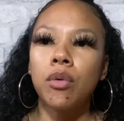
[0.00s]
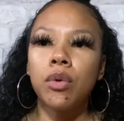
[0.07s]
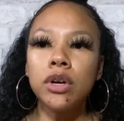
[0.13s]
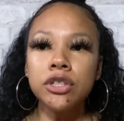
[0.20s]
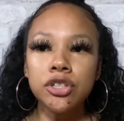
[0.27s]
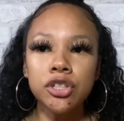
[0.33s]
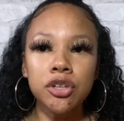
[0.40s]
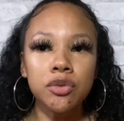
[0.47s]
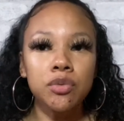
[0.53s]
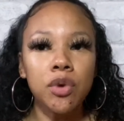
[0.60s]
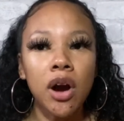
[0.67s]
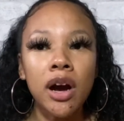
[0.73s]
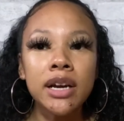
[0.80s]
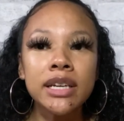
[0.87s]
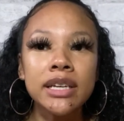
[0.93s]
Once your
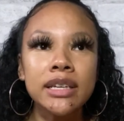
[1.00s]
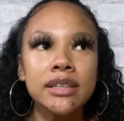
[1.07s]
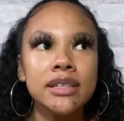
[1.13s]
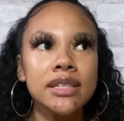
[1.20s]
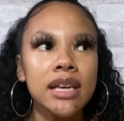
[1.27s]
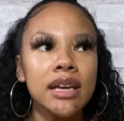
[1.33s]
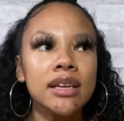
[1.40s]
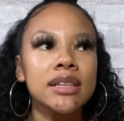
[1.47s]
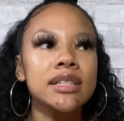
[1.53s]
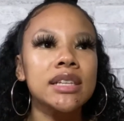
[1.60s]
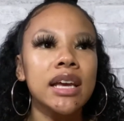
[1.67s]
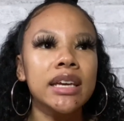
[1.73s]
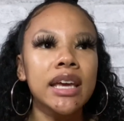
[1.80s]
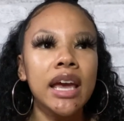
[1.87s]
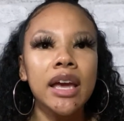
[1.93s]
walkie says
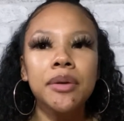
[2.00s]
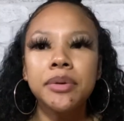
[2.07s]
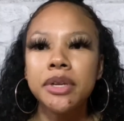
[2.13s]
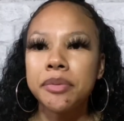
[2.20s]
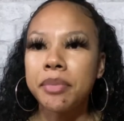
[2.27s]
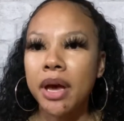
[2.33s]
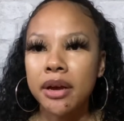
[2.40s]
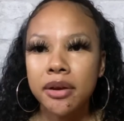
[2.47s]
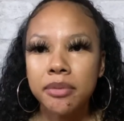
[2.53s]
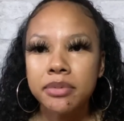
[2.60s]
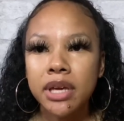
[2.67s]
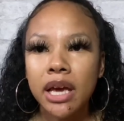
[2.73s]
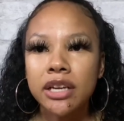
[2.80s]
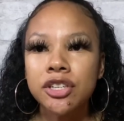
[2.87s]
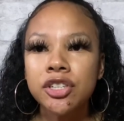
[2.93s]
like, hey, we need backup
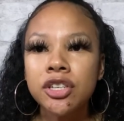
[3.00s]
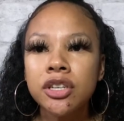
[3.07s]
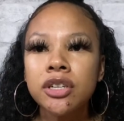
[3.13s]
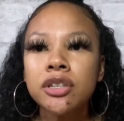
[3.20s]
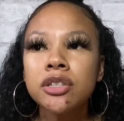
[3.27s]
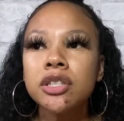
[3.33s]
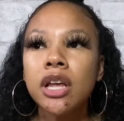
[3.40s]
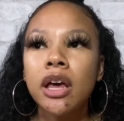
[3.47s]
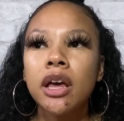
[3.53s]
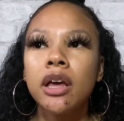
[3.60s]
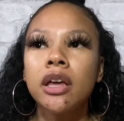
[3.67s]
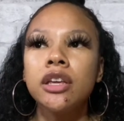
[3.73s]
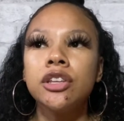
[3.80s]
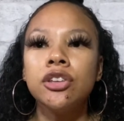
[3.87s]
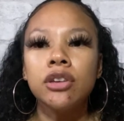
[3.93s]
cashiers,
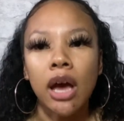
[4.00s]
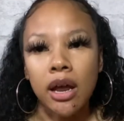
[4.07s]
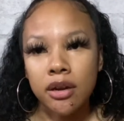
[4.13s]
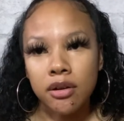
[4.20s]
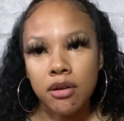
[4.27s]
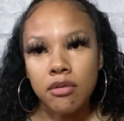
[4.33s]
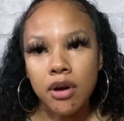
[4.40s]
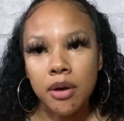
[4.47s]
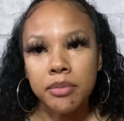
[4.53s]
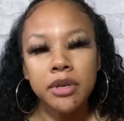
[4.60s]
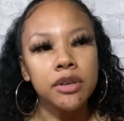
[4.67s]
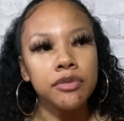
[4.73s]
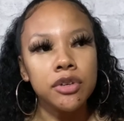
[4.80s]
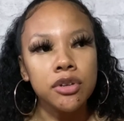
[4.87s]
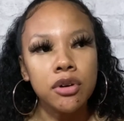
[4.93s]
you got to go up. And
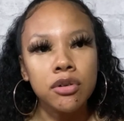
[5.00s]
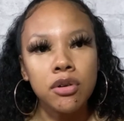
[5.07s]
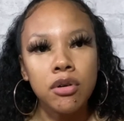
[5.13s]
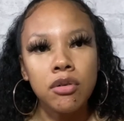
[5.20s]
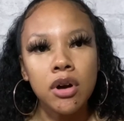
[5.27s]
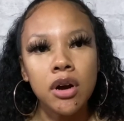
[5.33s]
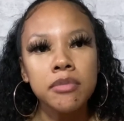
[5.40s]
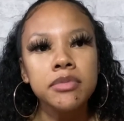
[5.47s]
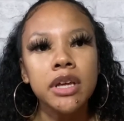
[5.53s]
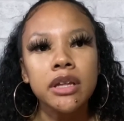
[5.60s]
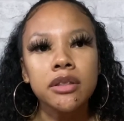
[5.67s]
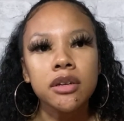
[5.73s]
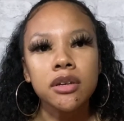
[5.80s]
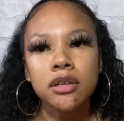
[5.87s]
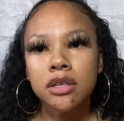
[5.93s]
if you don't go up, then
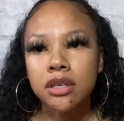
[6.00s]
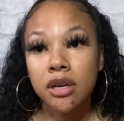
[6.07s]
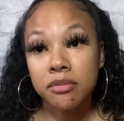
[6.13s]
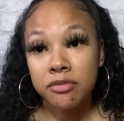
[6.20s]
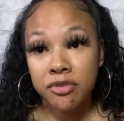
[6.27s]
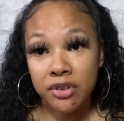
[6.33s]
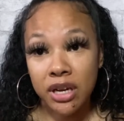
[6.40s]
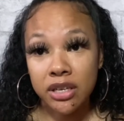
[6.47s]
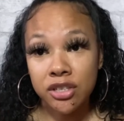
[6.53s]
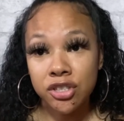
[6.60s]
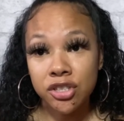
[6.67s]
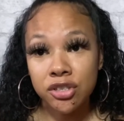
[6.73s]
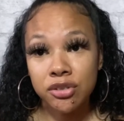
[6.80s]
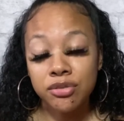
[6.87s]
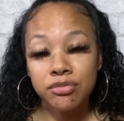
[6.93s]
they're going to come find
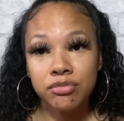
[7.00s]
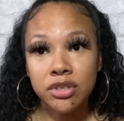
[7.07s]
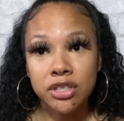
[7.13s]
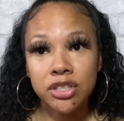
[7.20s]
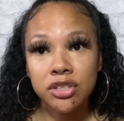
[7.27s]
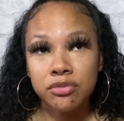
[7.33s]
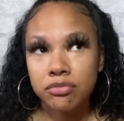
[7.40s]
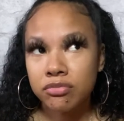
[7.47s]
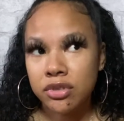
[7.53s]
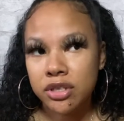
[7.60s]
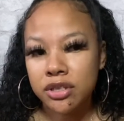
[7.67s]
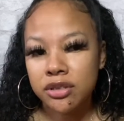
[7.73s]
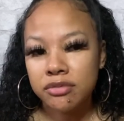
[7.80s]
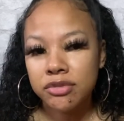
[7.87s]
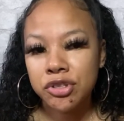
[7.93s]
you, which
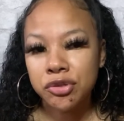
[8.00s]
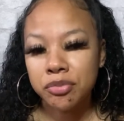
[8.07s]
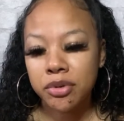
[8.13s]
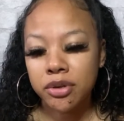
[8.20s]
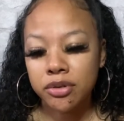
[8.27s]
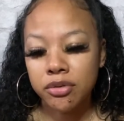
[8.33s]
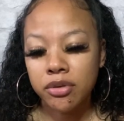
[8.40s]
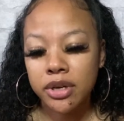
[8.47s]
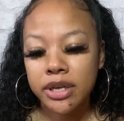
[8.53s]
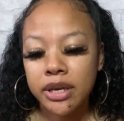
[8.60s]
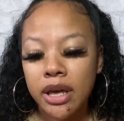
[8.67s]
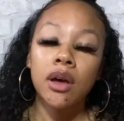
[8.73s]
was super annoying.